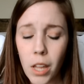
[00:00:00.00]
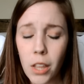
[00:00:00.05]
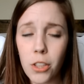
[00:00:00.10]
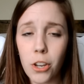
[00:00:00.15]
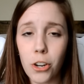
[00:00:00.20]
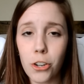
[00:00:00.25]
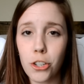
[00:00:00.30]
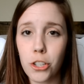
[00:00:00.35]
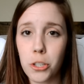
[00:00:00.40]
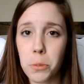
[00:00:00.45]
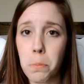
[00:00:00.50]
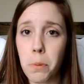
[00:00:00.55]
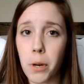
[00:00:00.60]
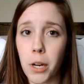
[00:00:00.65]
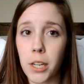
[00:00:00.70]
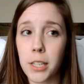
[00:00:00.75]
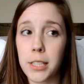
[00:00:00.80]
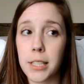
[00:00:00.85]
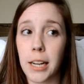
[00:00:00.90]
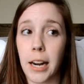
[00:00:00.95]
they're just
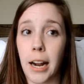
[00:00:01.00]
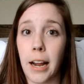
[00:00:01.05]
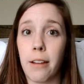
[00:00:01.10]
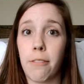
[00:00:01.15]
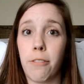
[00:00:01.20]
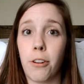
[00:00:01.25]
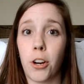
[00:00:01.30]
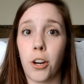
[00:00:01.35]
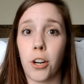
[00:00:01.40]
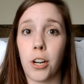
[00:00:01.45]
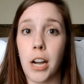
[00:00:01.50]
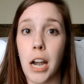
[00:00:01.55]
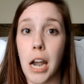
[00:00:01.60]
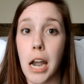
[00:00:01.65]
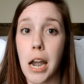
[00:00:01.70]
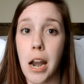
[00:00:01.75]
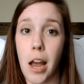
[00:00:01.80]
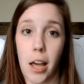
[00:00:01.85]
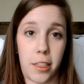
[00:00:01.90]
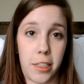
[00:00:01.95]
books that I've heard
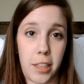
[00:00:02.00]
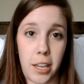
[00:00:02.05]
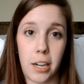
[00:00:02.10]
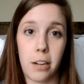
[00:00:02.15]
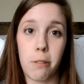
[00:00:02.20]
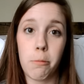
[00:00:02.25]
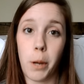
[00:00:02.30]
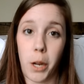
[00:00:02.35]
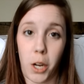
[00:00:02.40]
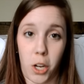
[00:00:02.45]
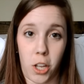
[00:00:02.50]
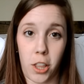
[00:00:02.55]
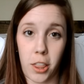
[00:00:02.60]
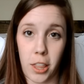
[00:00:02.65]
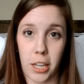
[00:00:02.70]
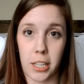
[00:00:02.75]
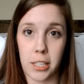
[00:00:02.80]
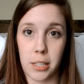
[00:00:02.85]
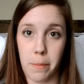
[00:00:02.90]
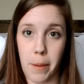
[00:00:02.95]
nothing but good
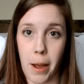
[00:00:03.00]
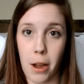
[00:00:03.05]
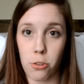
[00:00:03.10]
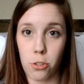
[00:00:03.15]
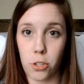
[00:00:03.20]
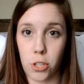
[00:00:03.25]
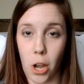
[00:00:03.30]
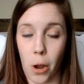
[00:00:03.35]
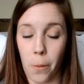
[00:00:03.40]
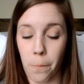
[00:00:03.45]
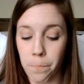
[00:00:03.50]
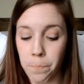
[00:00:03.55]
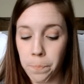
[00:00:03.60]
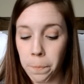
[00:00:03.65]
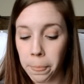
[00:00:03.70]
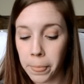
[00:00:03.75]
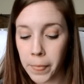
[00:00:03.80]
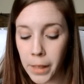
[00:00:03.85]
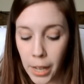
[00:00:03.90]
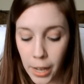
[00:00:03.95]
things about. So
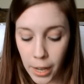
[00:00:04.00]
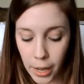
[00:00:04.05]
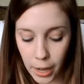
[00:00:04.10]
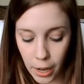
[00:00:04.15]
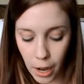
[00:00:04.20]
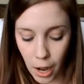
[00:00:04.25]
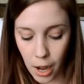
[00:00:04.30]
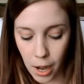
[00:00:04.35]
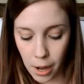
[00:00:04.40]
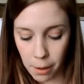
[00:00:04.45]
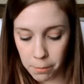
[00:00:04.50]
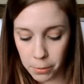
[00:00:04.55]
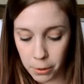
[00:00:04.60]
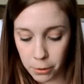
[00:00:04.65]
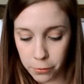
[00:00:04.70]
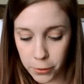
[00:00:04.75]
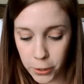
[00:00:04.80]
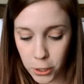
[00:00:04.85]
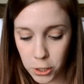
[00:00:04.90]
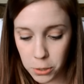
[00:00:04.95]
um, the
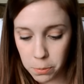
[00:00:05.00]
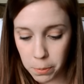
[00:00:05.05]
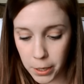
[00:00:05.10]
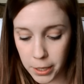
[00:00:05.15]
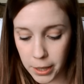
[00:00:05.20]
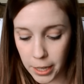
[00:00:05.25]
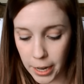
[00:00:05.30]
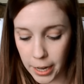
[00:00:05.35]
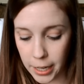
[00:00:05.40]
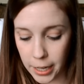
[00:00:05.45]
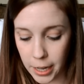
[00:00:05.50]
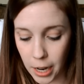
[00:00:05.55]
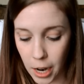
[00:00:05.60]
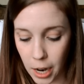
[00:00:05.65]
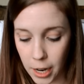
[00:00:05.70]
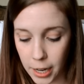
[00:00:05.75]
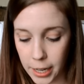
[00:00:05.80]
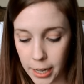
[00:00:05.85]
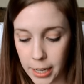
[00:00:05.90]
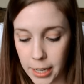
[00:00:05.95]
first book that I
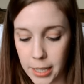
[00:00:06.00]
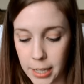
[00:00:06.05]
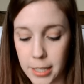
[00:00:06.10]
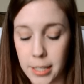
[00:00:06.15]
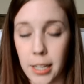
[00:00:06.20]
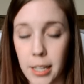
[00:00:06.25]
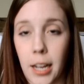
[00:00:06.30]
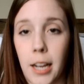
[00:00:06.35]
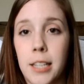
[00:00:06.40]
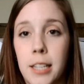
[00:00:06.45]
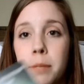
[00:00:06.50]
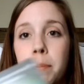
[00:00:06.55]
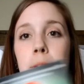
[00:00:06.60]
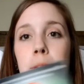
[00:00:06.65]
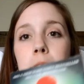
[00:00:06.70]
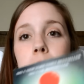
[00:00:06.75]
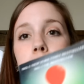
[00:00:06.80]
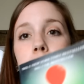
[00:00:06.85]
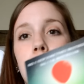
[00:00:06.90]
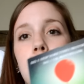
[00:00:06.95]
got is The
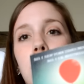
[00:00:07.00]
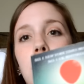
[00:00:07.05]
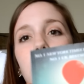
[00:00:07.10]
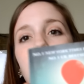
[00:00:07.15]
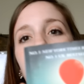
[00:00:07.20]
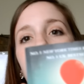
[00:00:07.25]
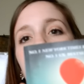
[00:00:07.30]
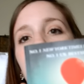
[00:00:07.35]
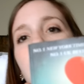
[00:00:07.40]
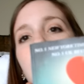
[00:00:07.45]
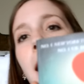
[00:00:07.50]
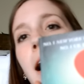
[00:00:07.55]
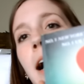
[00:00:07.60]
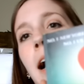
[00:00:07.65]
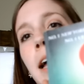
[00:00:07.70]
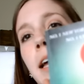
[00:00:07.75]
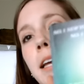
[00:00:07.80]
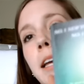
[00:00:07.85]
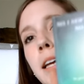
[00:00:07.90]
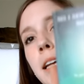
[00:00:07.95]
Husband's Secret
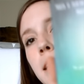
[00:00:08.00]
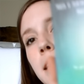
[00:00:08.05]
by